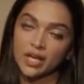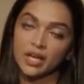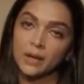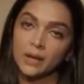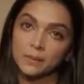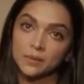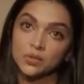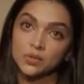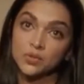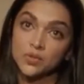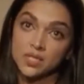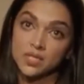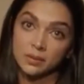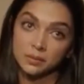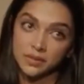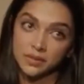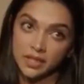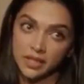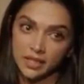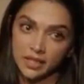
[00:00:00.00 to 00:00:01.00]
wake up, do
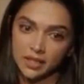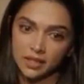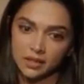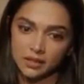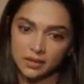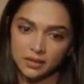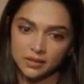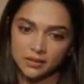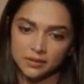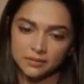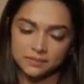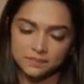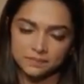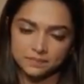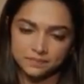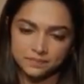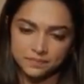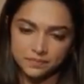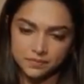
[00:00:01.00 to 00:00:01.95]
something. Um,